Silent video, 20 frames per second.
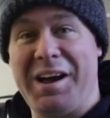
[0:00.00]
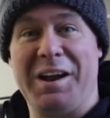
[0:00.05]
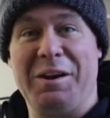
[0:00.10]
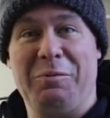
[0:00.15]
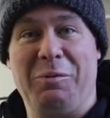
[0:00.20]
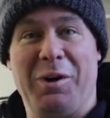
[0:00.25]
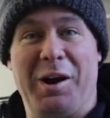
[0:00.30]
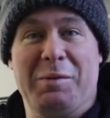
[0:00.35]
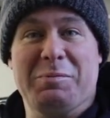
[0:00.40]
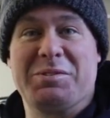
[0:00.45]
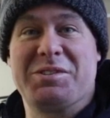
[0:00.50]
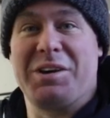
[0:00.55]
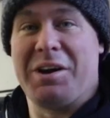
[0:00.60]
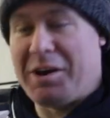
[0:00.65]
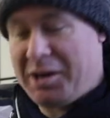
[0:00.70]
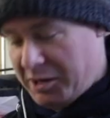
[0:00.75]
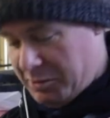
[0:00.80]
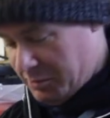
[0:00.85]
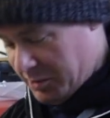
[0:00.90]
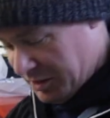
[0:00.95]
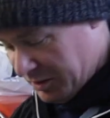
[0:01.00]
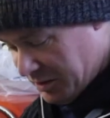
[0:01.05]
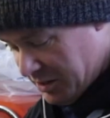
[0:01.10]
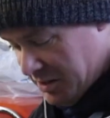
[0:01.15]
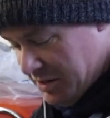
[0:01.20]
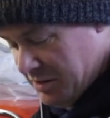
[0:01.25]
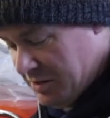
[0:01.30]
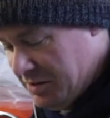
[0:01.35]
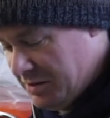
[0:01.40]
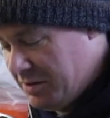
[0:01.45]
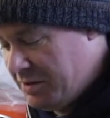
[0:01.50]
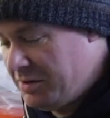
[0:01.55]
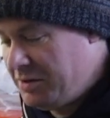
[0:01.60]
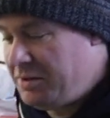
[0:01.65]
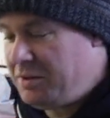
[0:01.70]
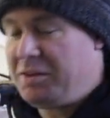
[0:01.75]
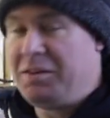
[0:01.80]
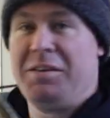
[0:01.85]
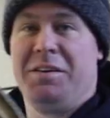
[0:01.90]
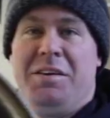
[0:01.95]
kind of where I'm starting with,
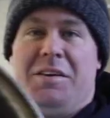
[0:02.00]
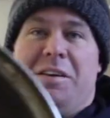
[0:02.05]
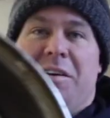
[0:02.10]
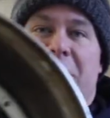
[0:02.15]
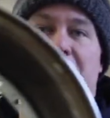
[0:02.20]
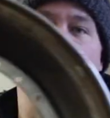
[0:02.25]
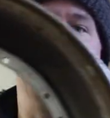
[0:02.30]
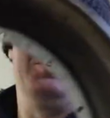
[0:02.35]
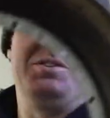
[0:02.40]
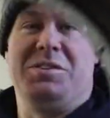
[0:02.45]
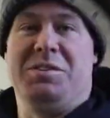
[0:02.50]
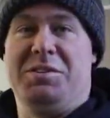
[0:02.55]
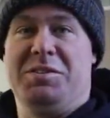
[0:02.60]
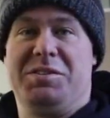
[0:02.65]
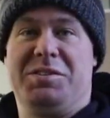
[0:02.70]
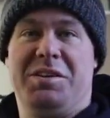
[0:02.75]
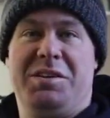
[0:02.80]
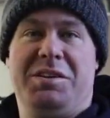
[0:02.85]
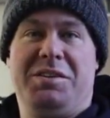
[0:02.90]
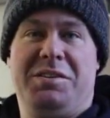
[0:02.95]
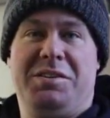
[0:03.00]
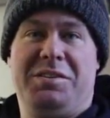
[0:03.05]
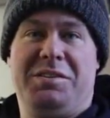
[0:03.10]
which is,